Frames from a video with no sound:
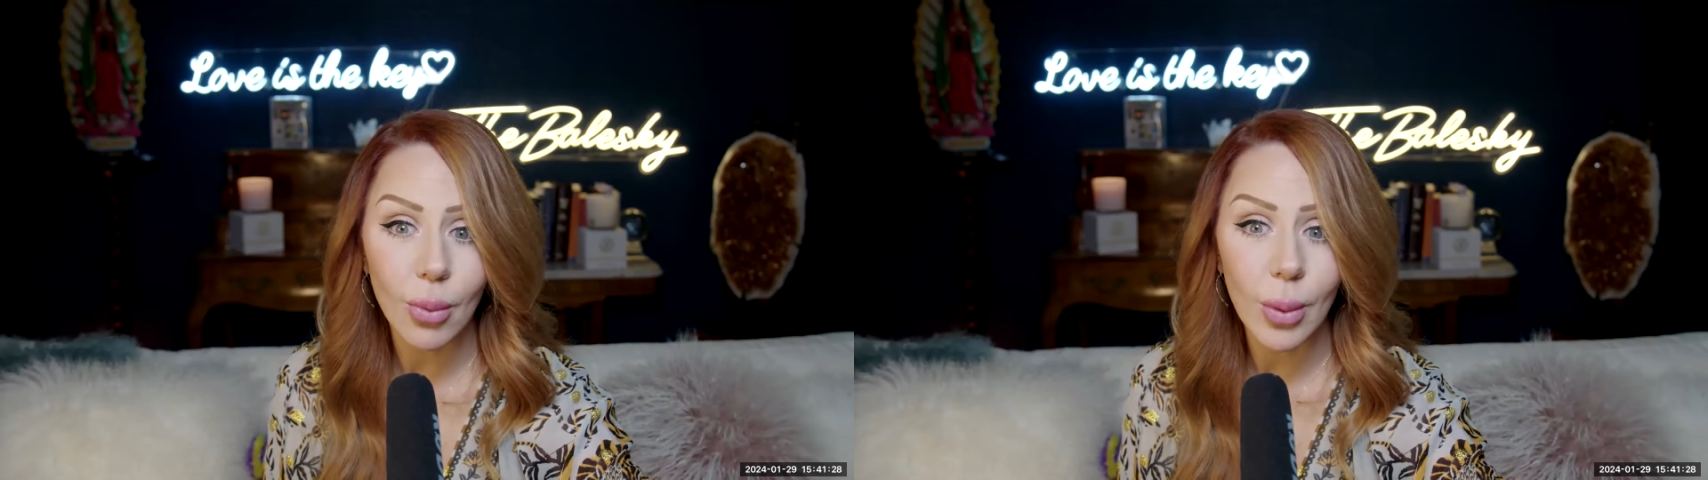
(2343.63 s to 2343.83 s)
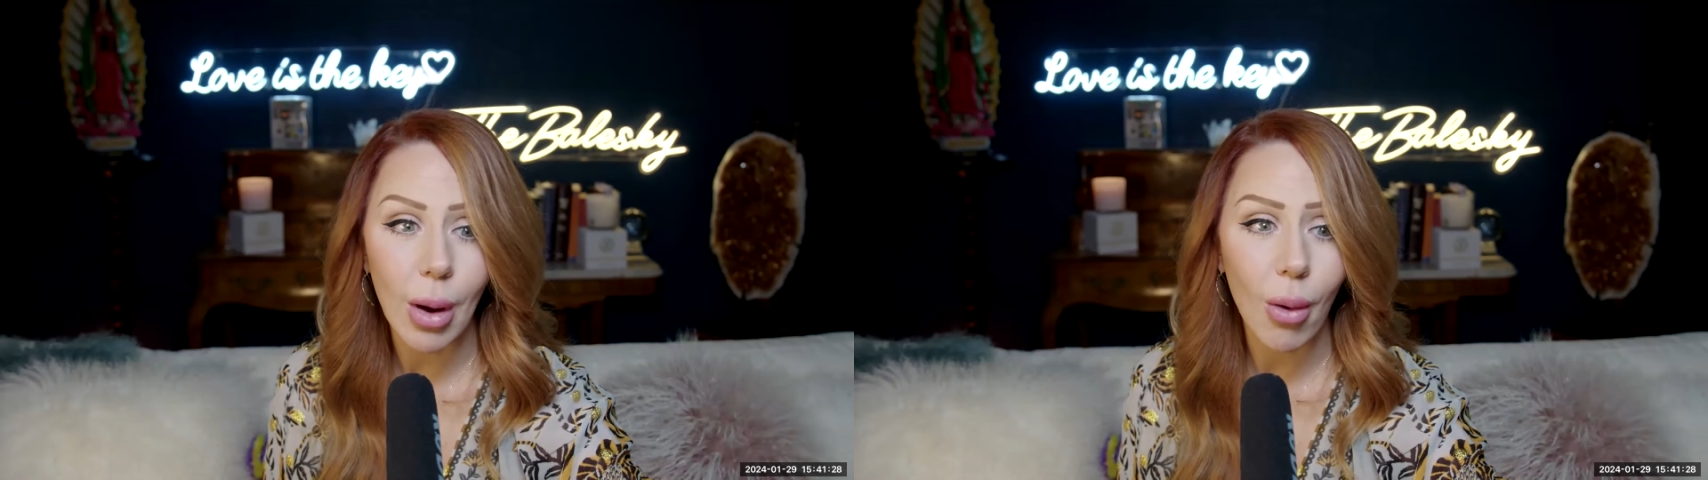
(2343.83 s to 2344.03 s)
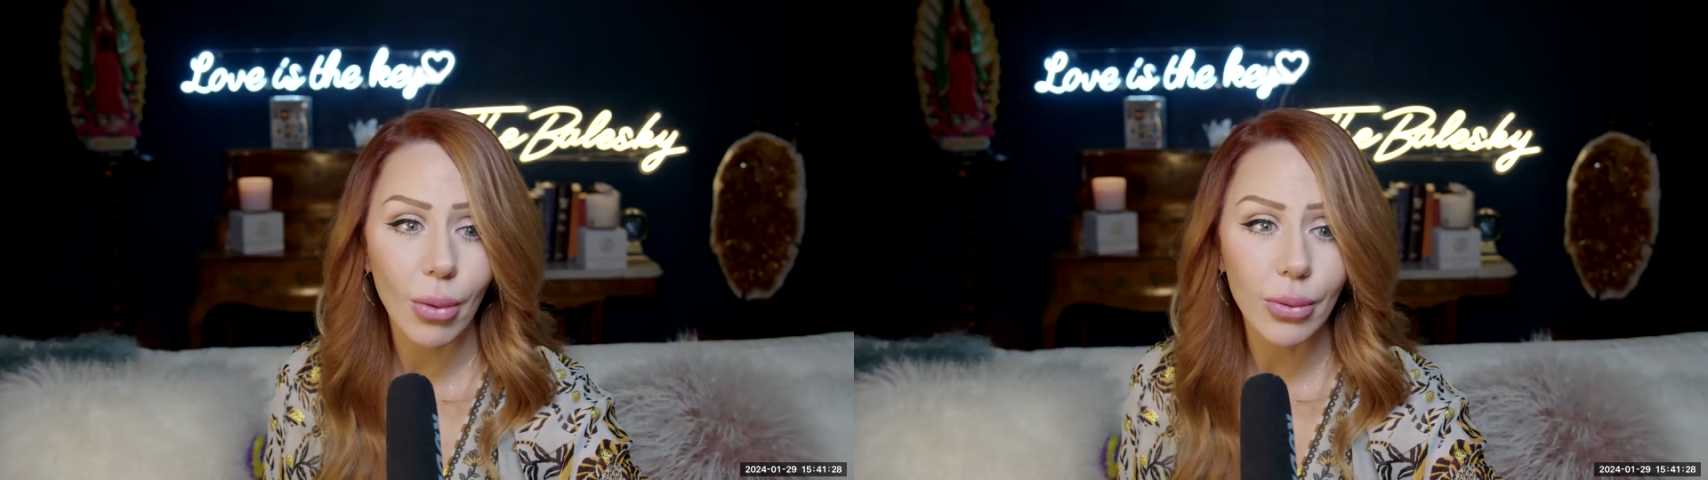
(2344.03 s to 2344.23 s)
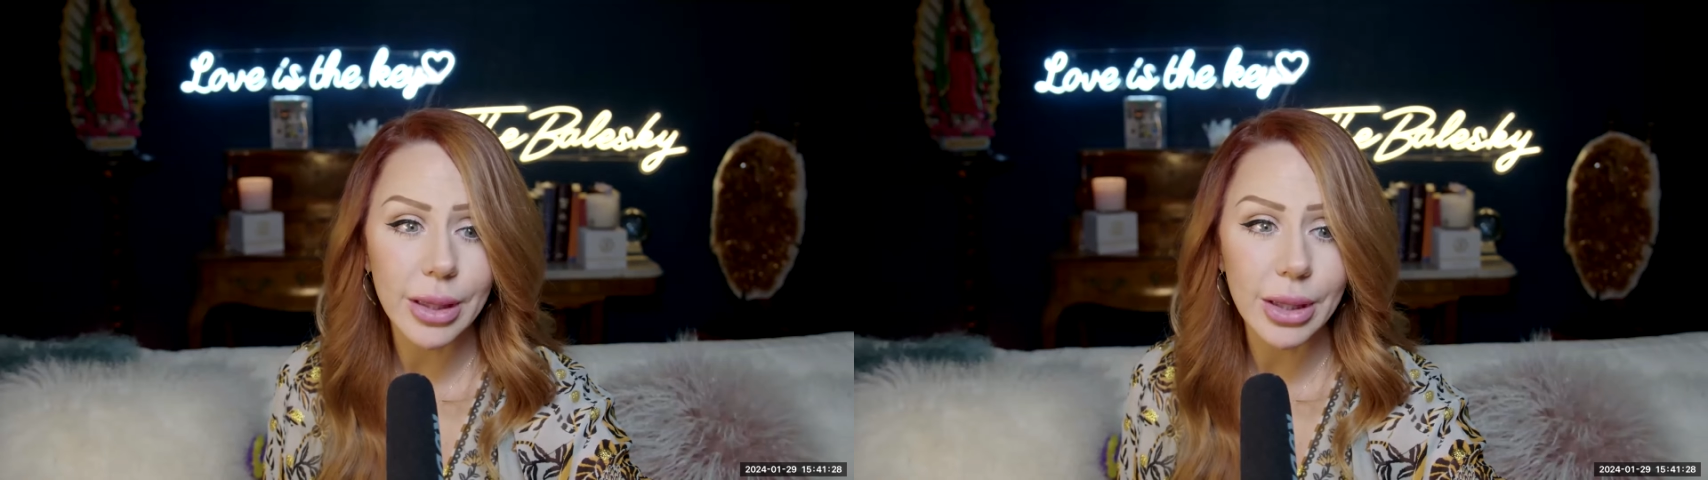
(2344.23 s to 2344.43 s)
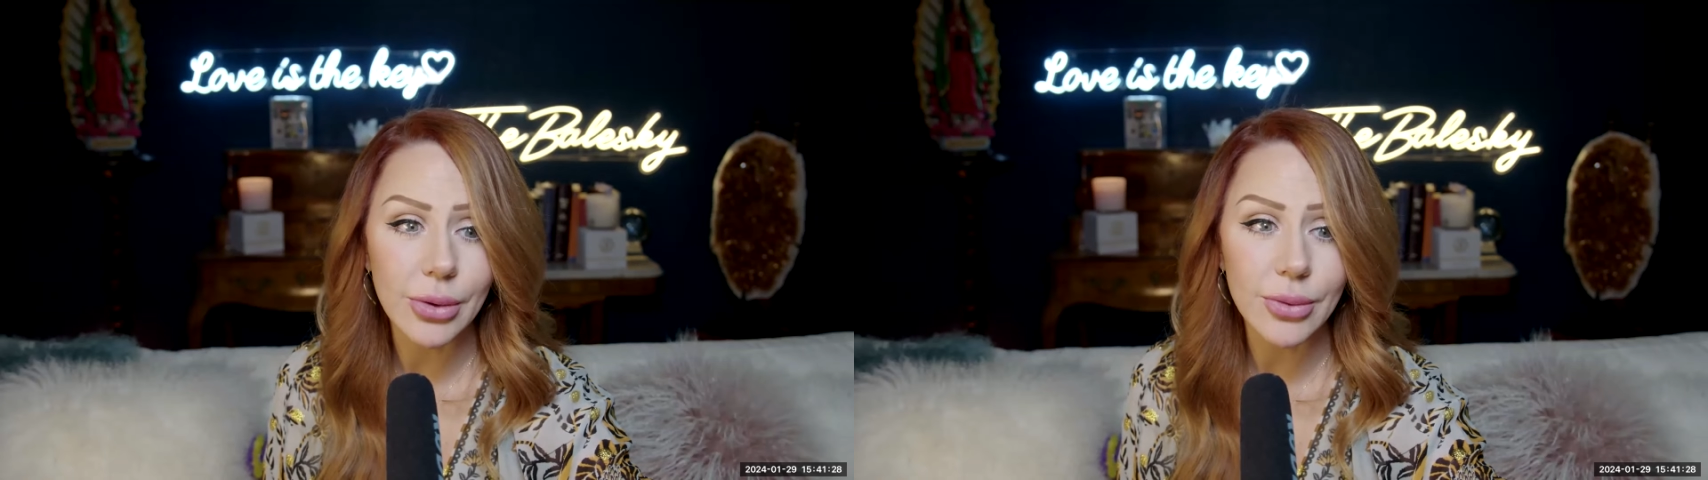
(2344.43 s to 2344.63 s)
we
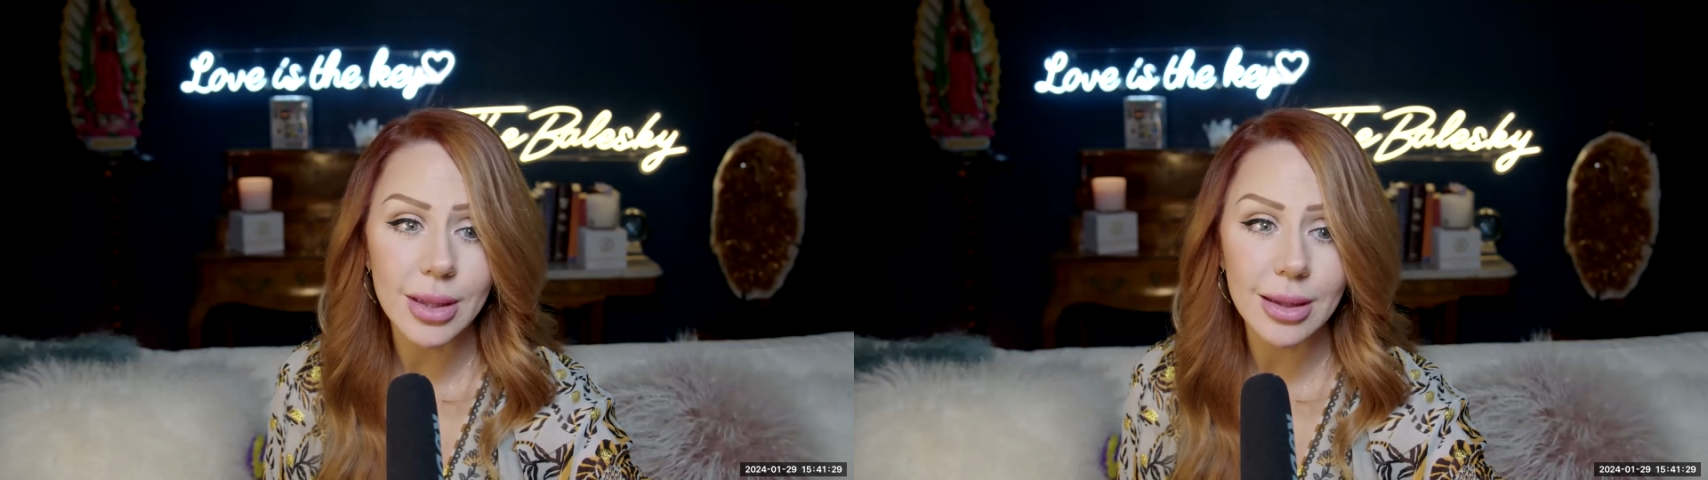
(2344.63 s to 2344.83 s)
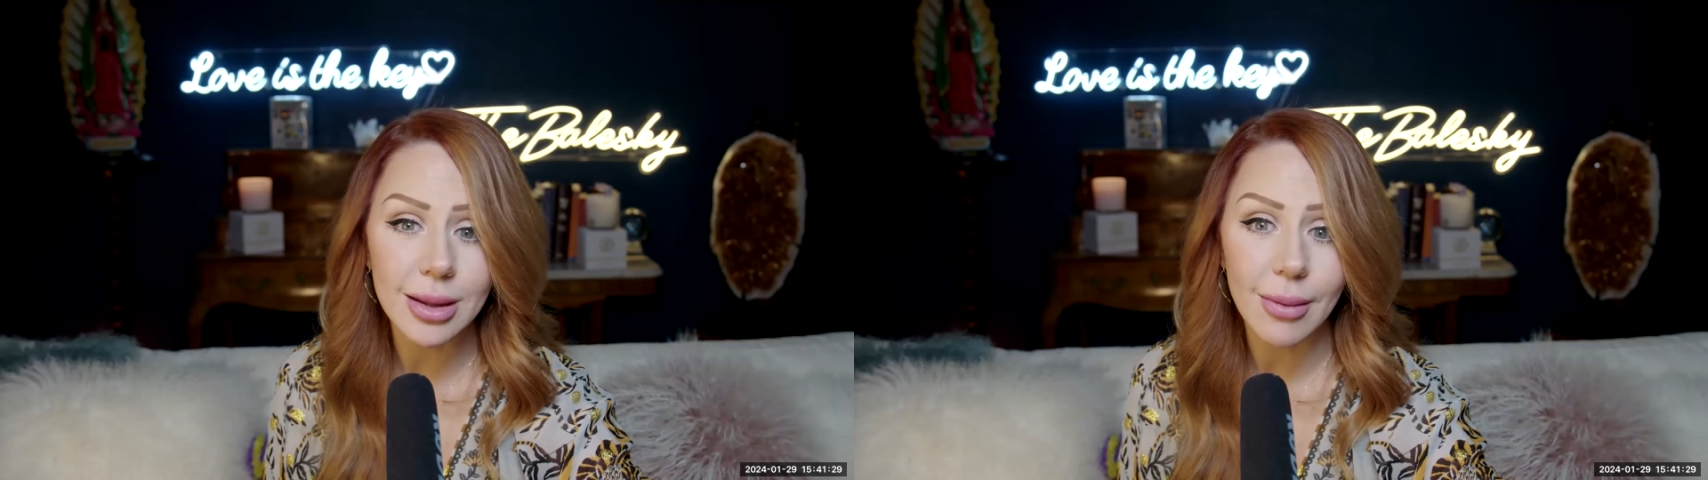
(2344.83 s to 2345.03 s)
only use it